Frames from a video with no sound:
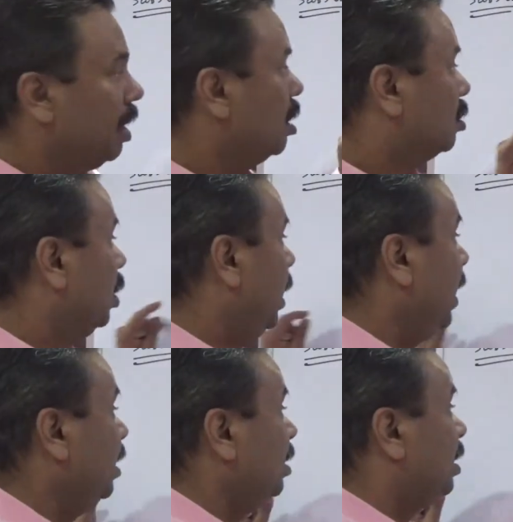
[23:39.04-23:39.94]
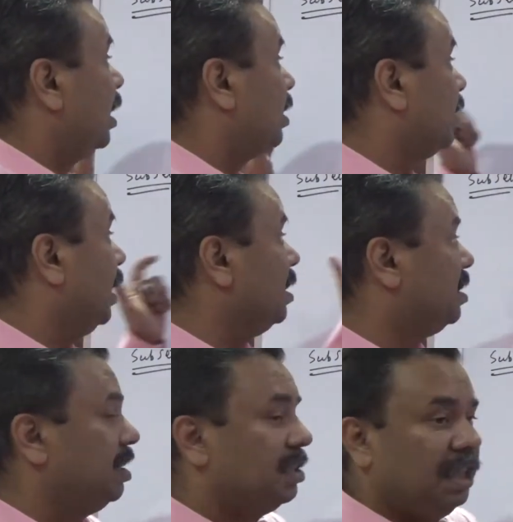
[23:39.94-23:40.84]
So in
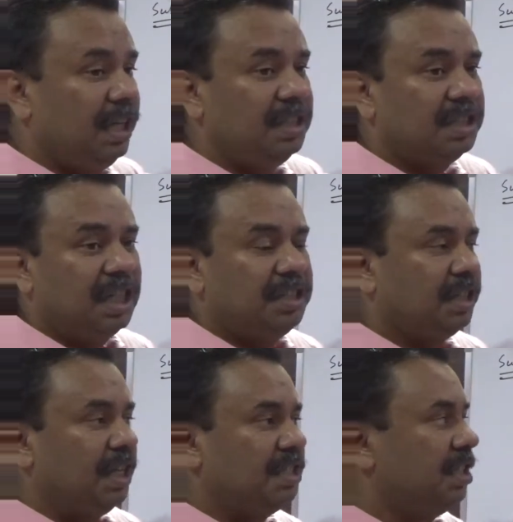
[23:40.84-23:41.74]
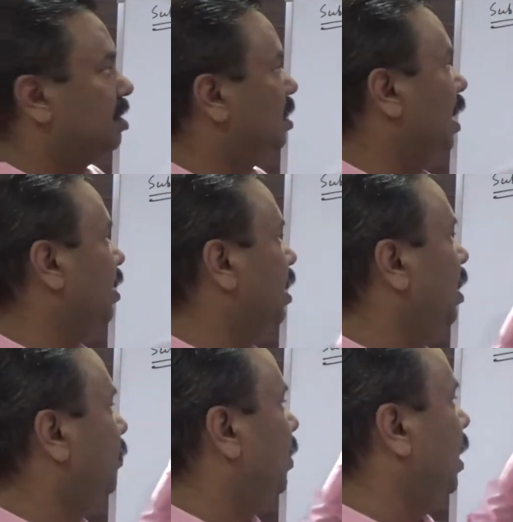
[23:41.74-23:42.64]
such cases, that
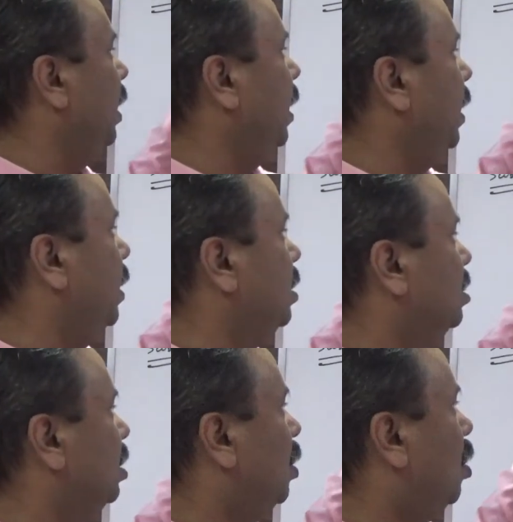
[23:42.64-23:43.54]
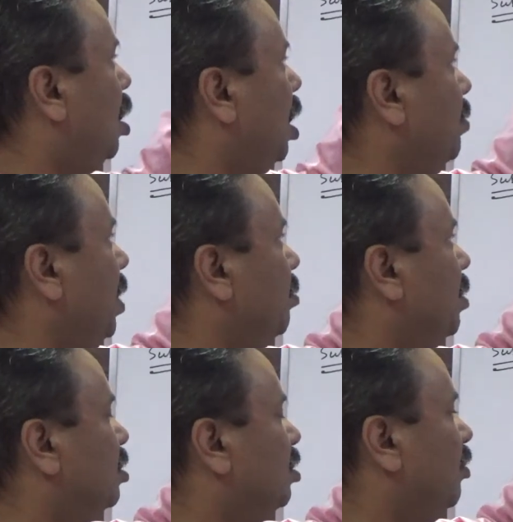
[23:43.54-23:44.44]
if A is all
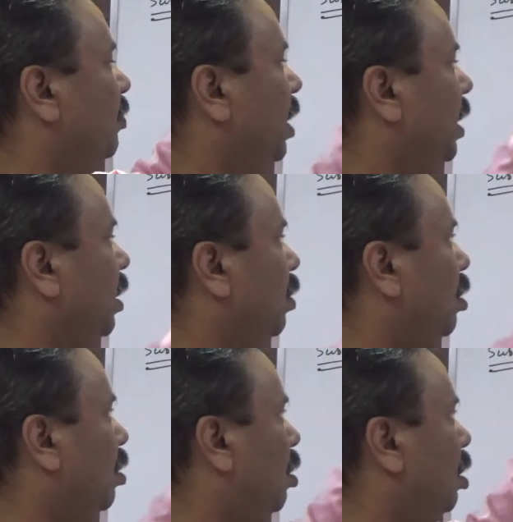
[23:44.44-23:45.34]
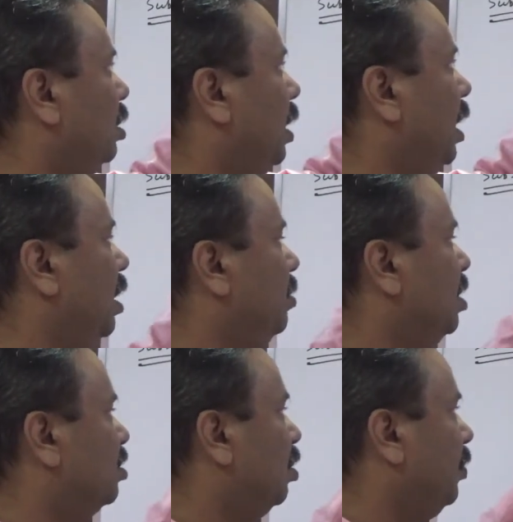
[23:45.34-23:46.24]
members of A or all the
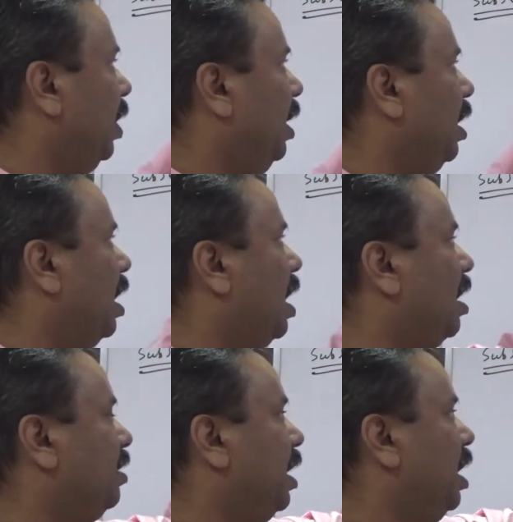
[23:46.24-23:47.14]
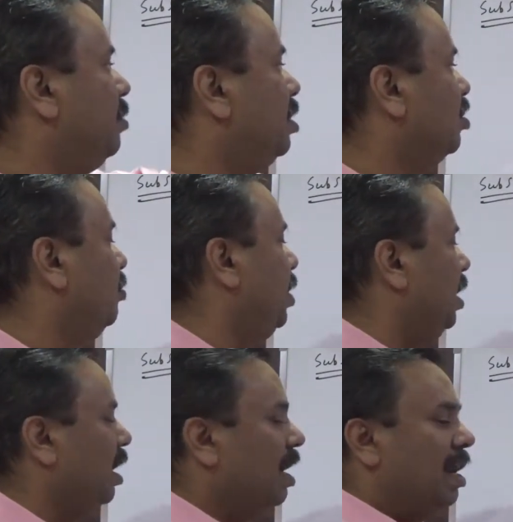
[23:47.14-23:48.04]
elements of A are the elements of
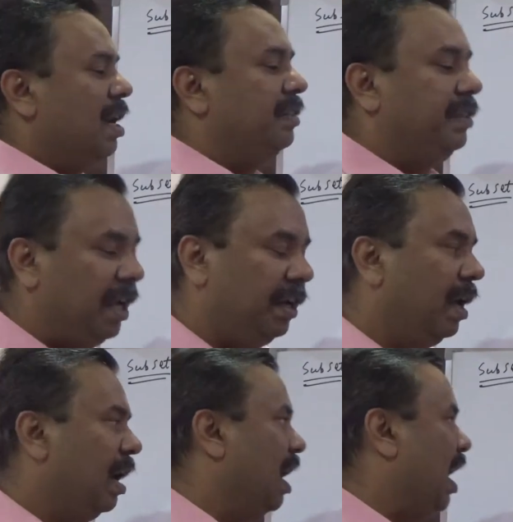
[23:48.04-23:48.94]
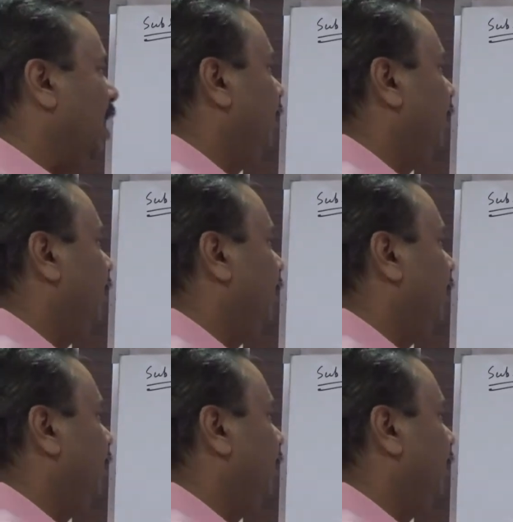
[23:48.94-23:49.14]
B, then I